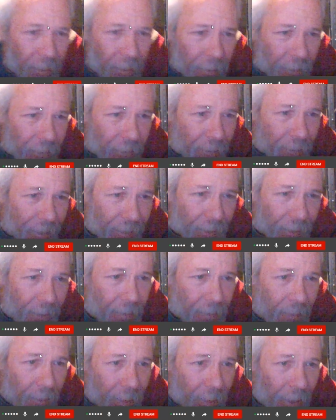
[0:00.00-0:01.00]
article to
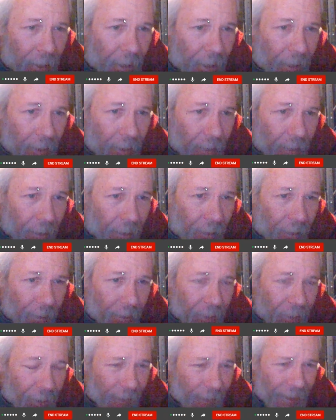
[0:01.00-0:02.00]
you?
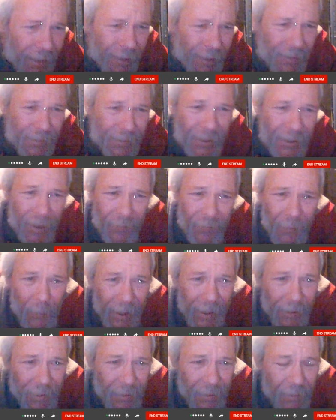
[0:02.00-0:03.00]
You think that's
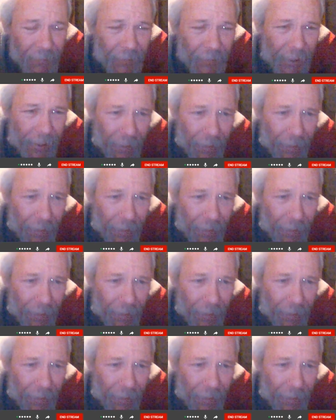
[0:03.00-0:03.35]
defamation of